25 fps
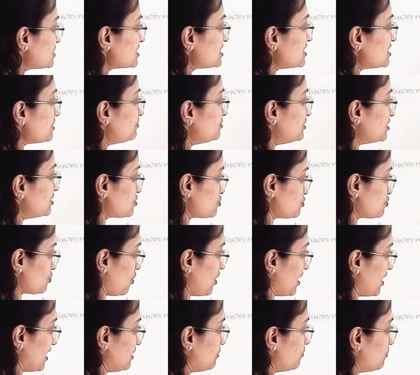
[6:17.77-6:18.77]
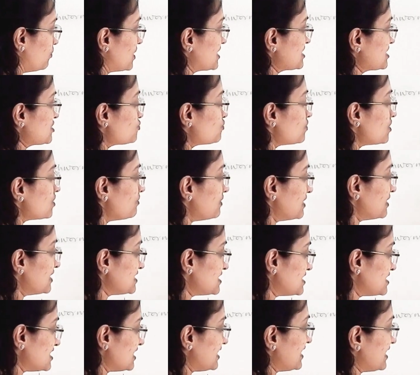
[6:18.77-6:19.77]
up the soil, once we will
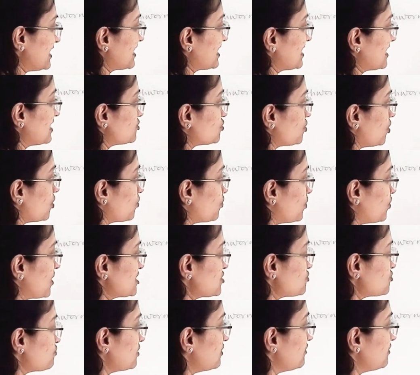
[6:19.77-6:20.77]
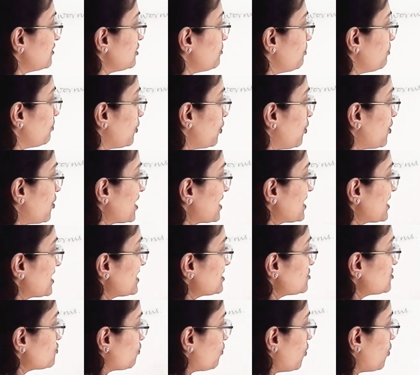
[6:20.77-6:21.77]
tilling it or once we will plowing
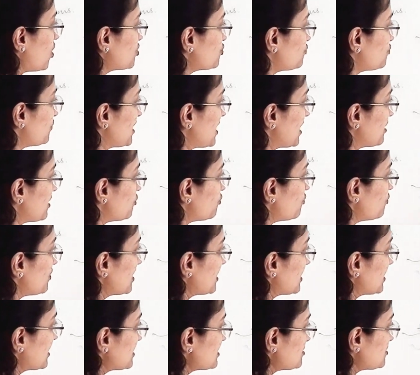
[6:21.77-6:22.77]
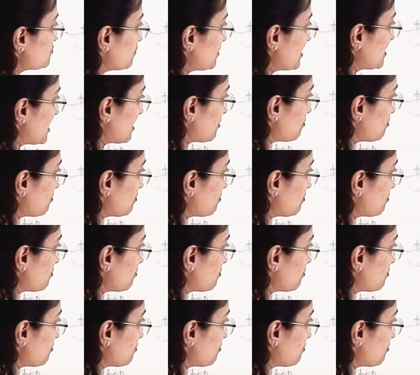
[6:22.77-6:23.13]
it, what we are doing is we are